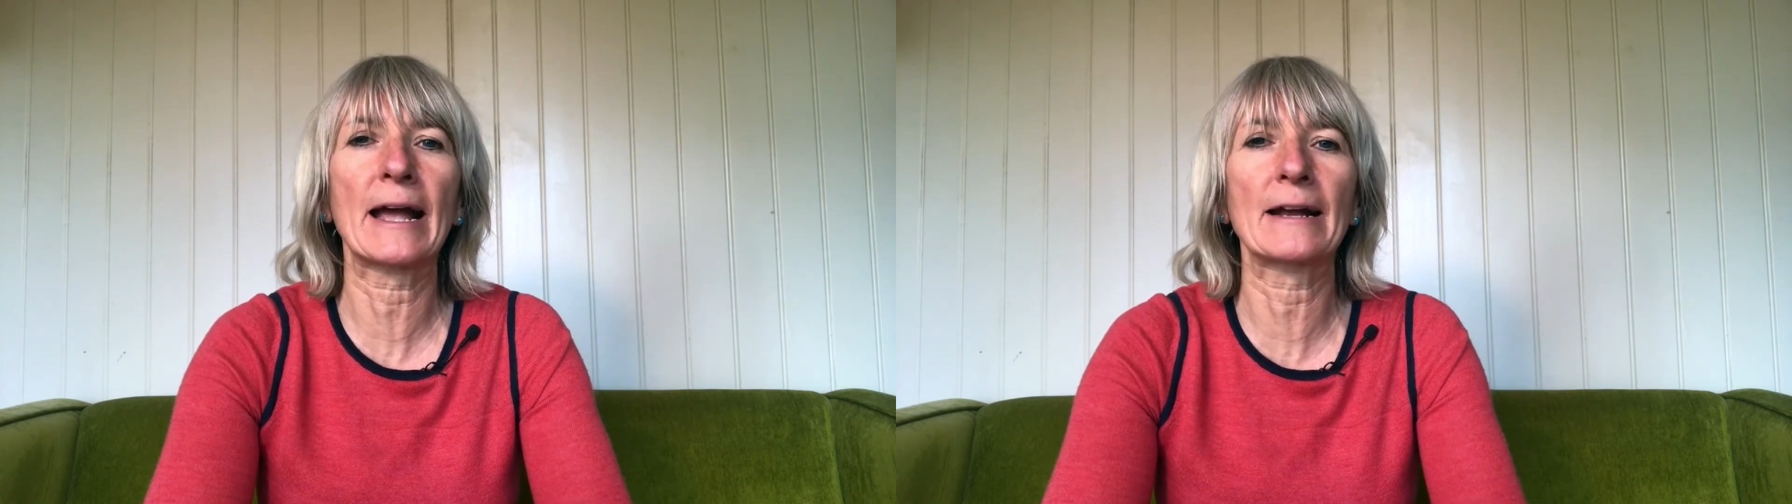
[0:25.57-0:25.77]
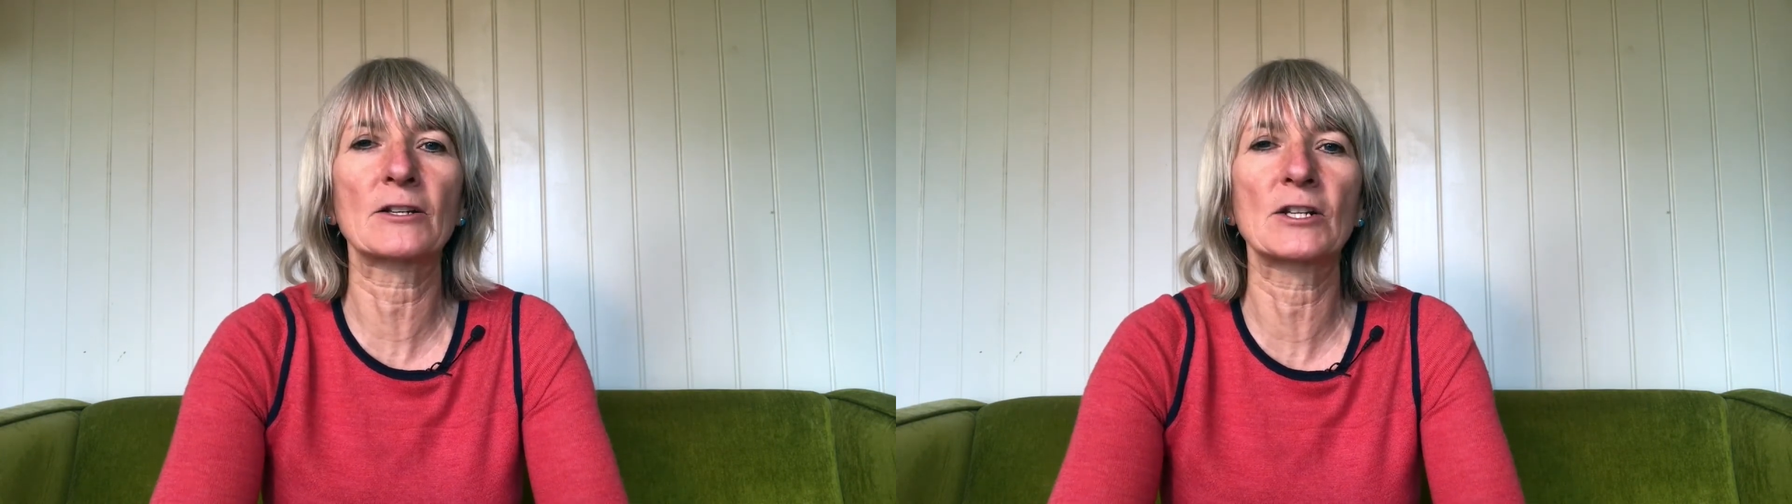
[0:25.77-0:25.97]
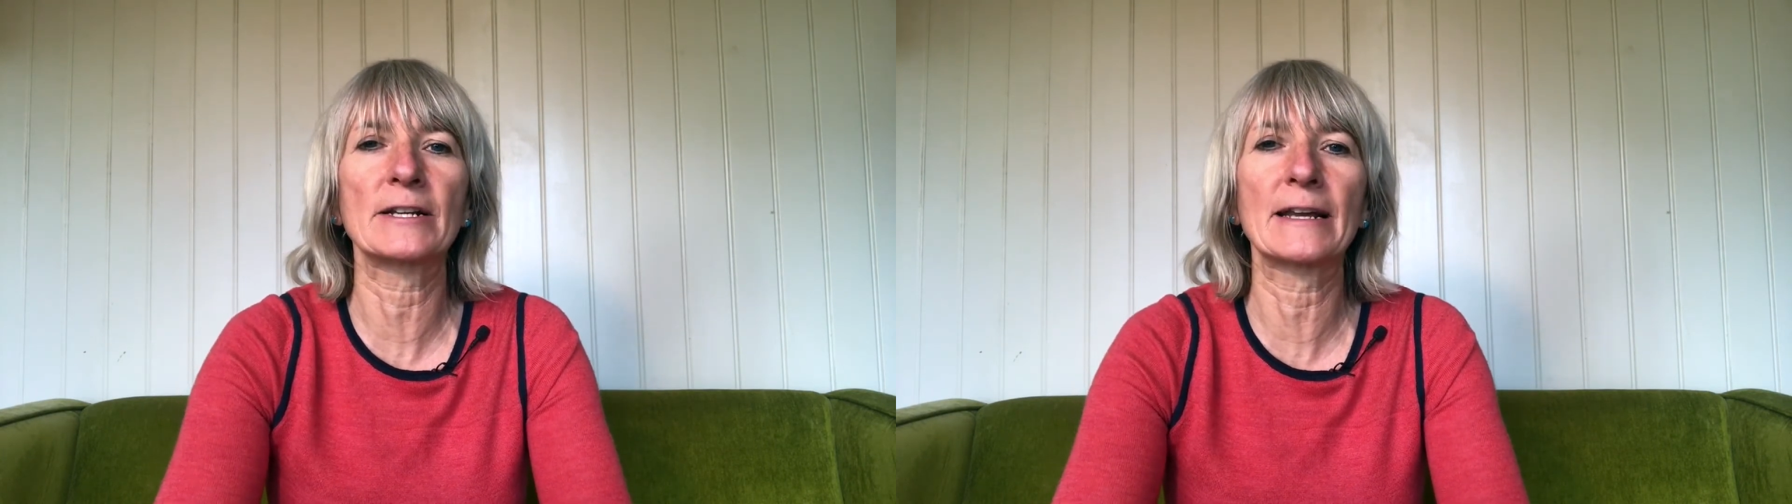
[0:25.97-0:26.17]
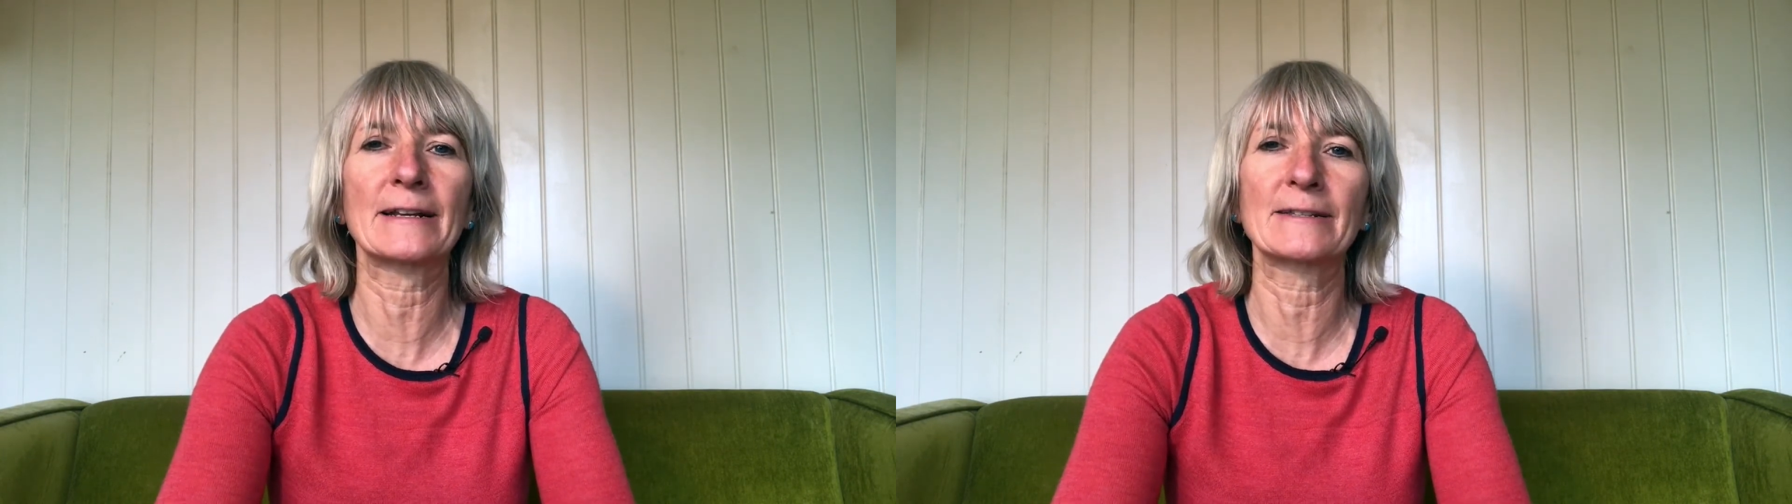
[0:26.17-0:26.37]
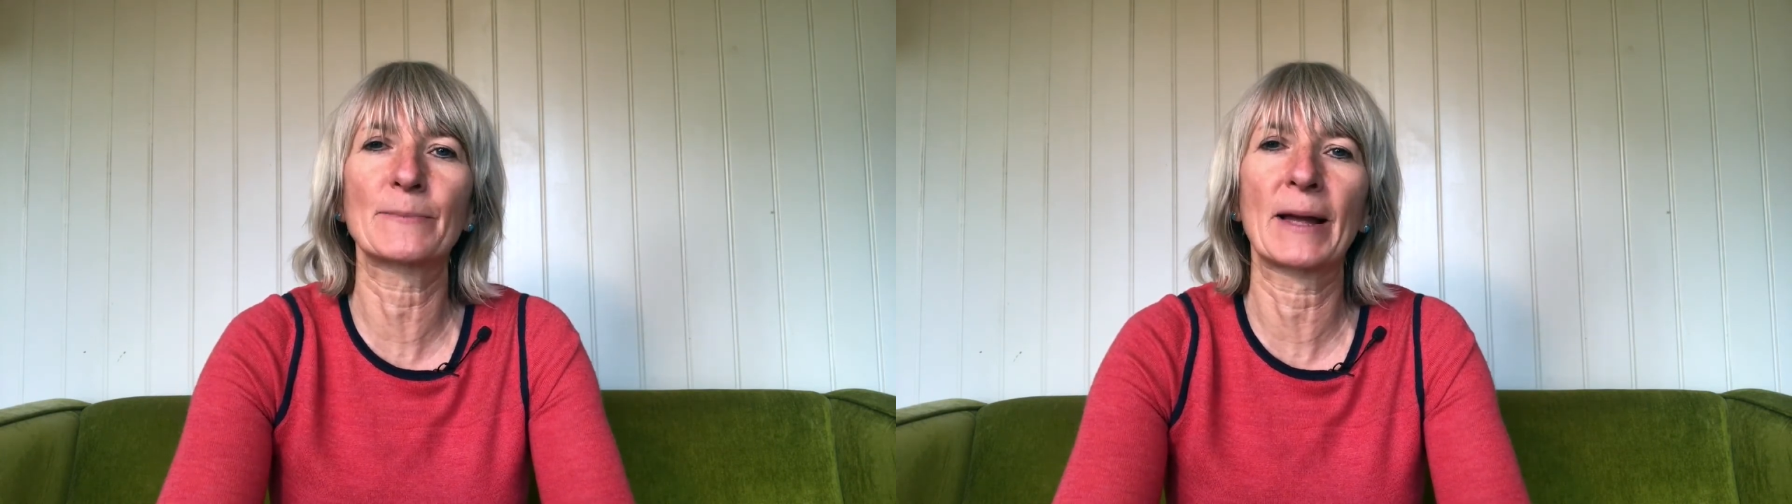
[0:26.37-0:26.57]
actually
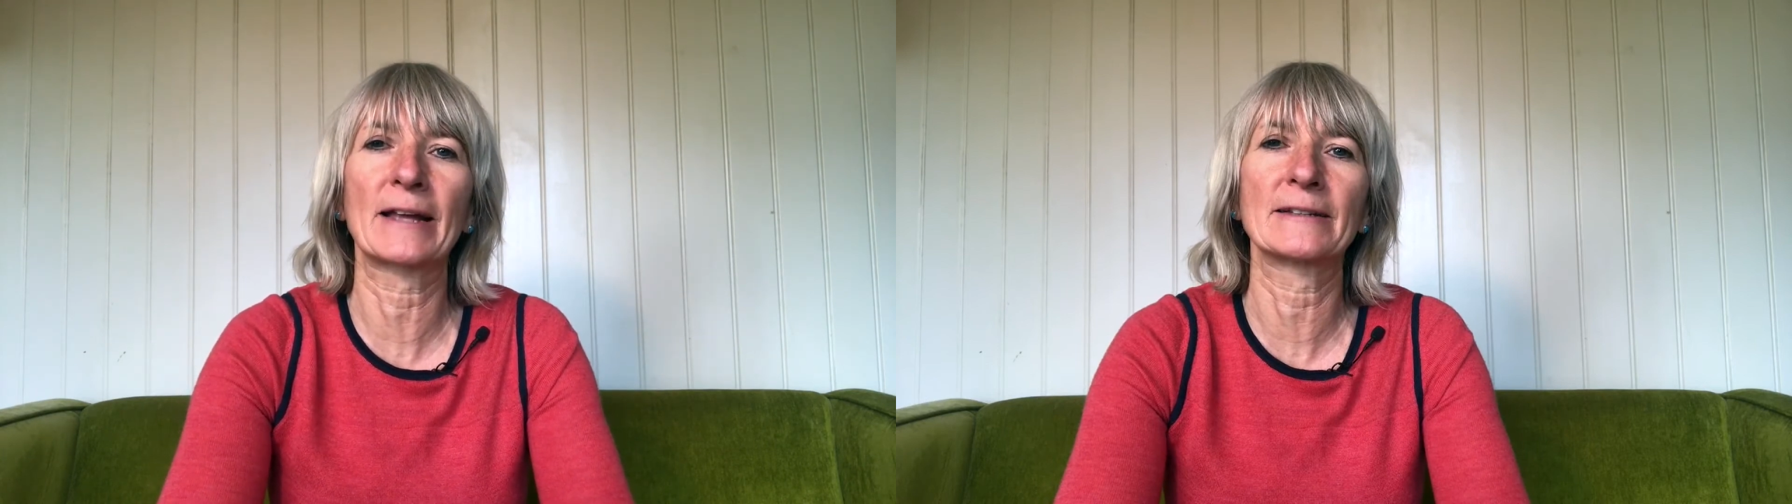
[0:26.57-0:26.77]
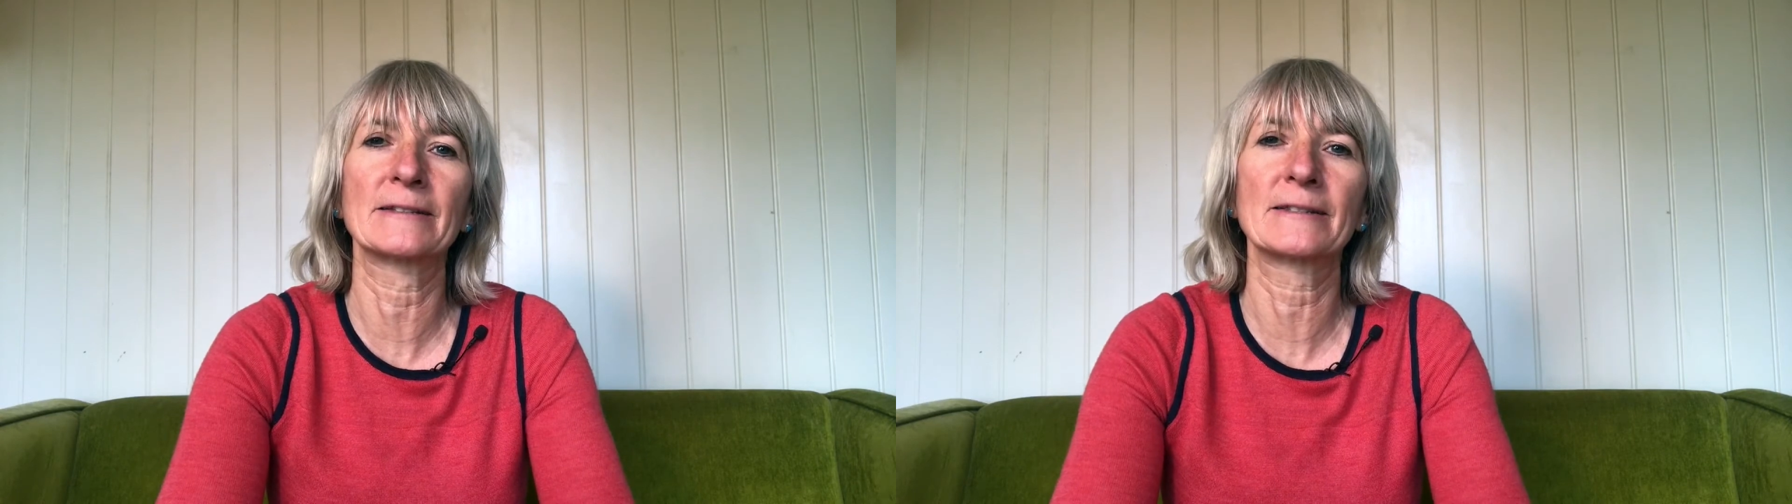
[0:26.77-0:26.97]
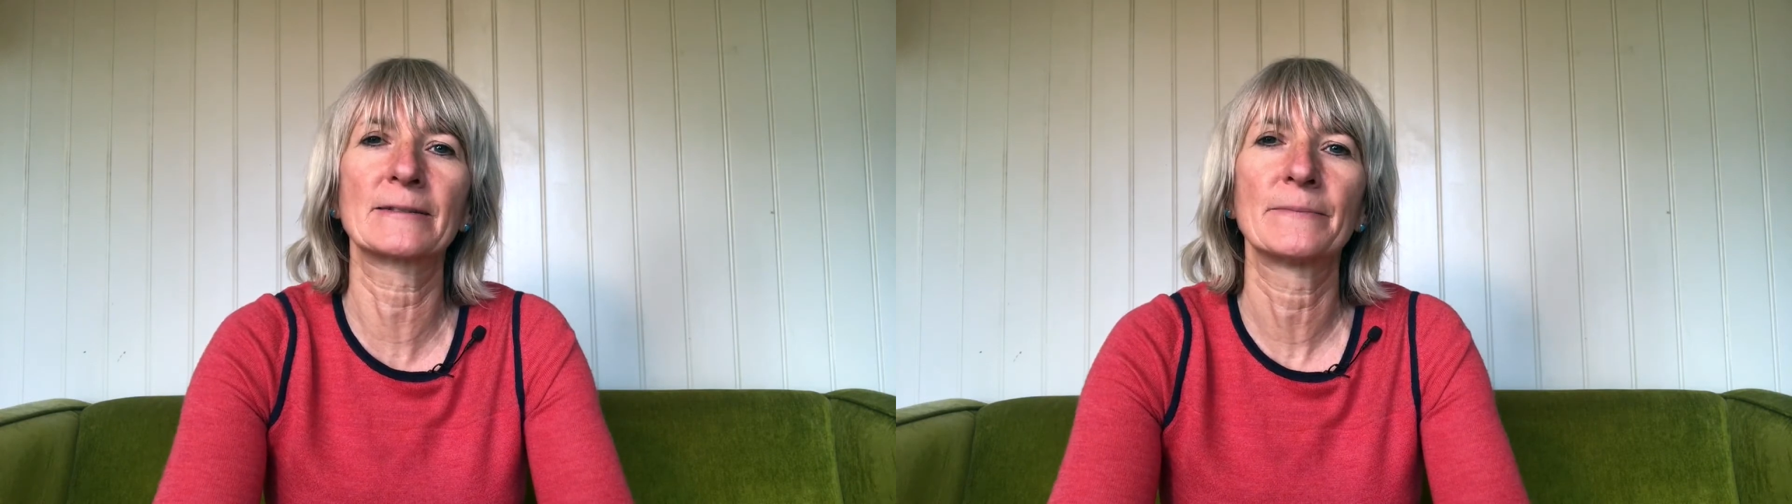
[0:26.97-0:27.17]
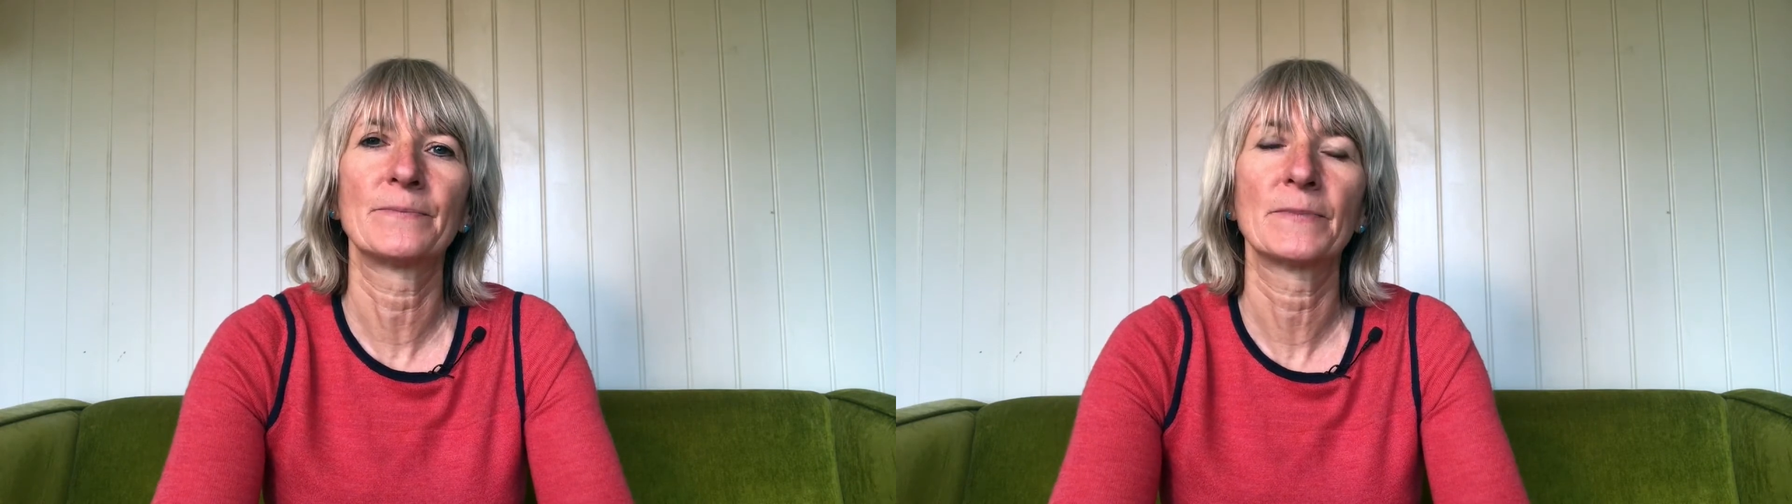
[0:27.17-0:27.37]
expands.